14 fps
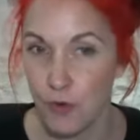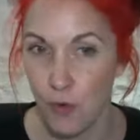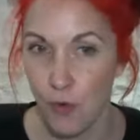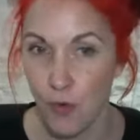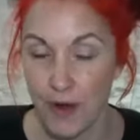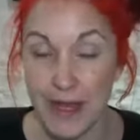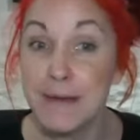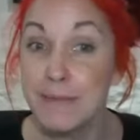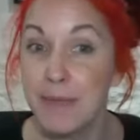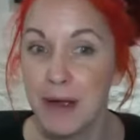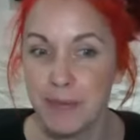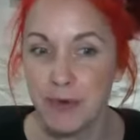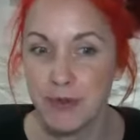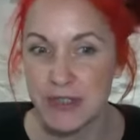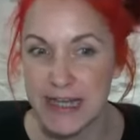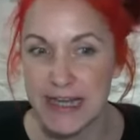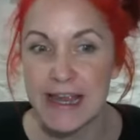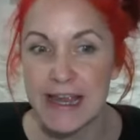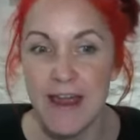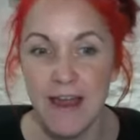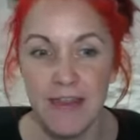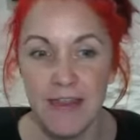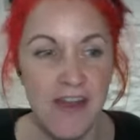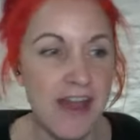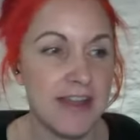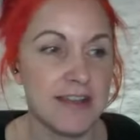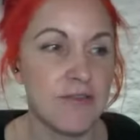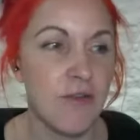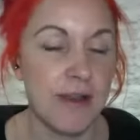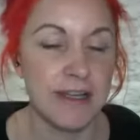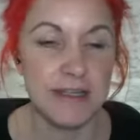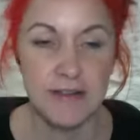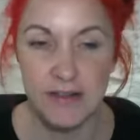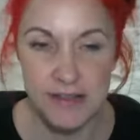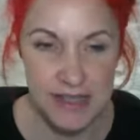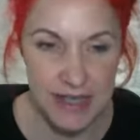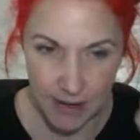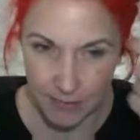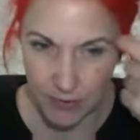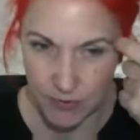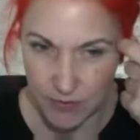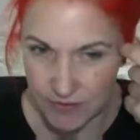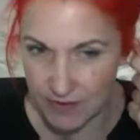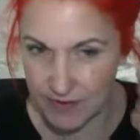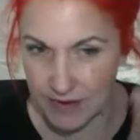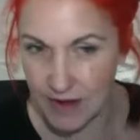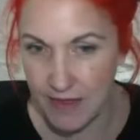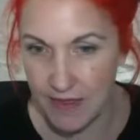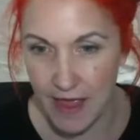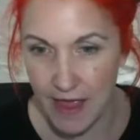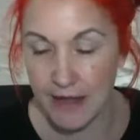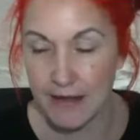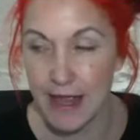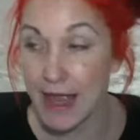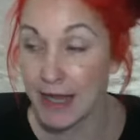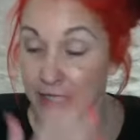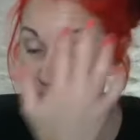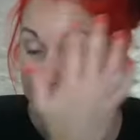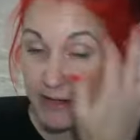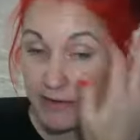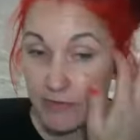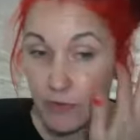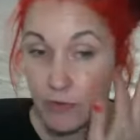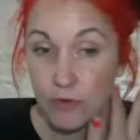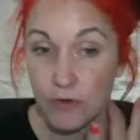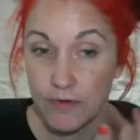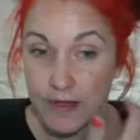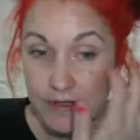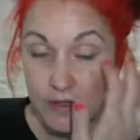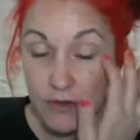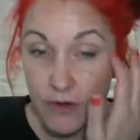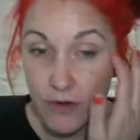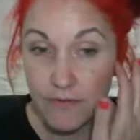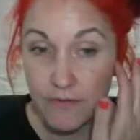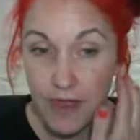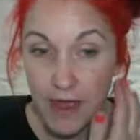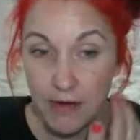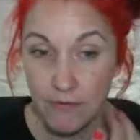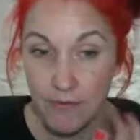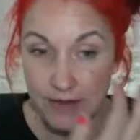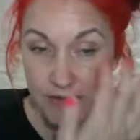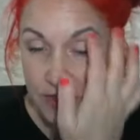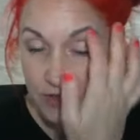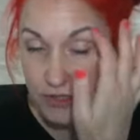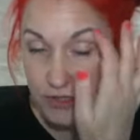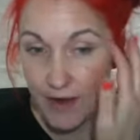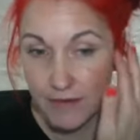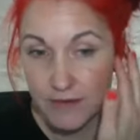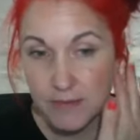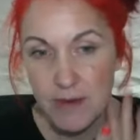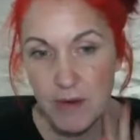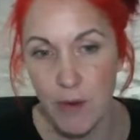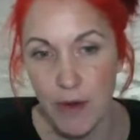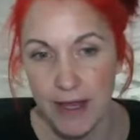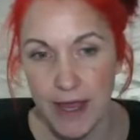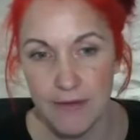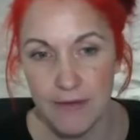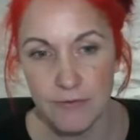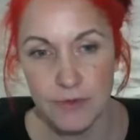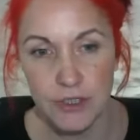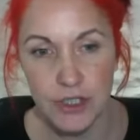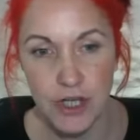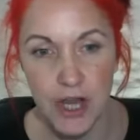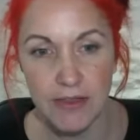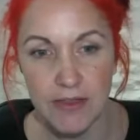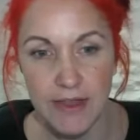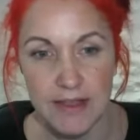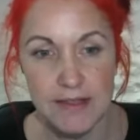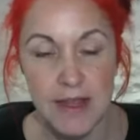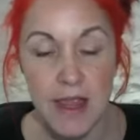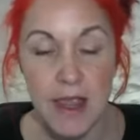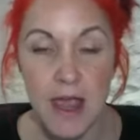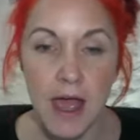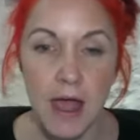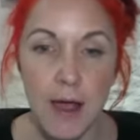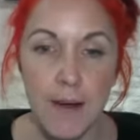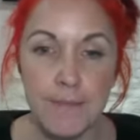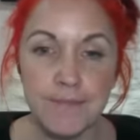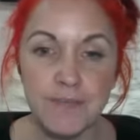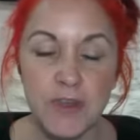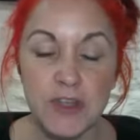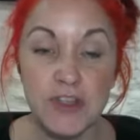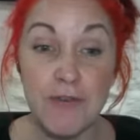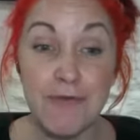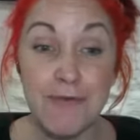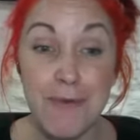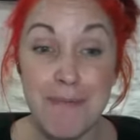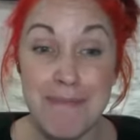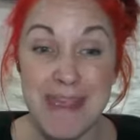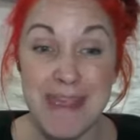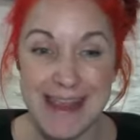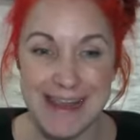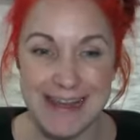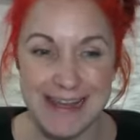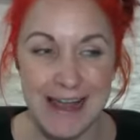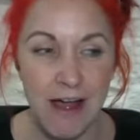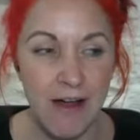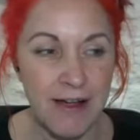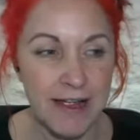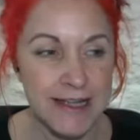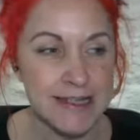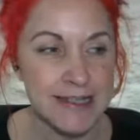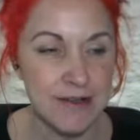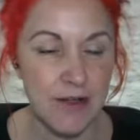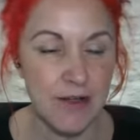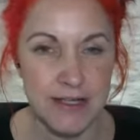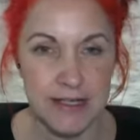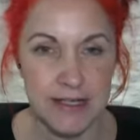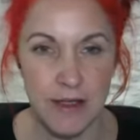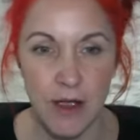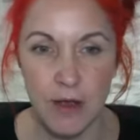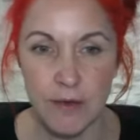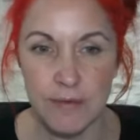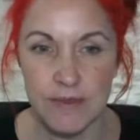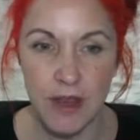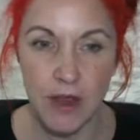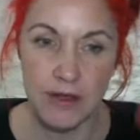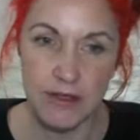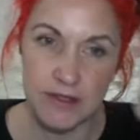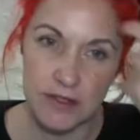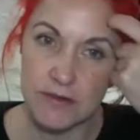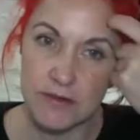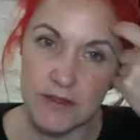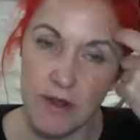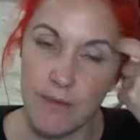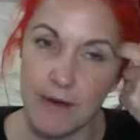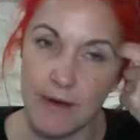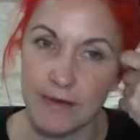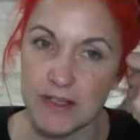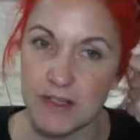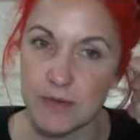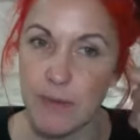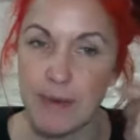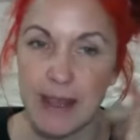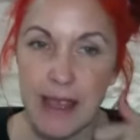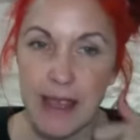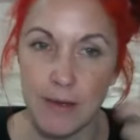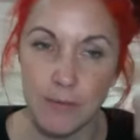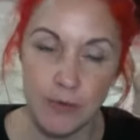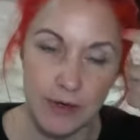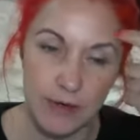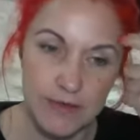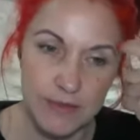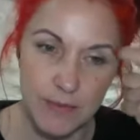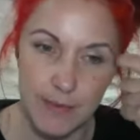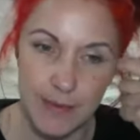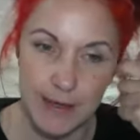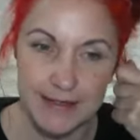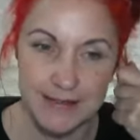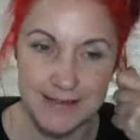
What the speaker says: or in my body that has got any nasty chemicals or anything like that. And actually, believe it or not, there's a lot of that around. So you do have to be quite careful and check things. So for me, I decided that I was going to start wearing a swimming cap when I was swimming.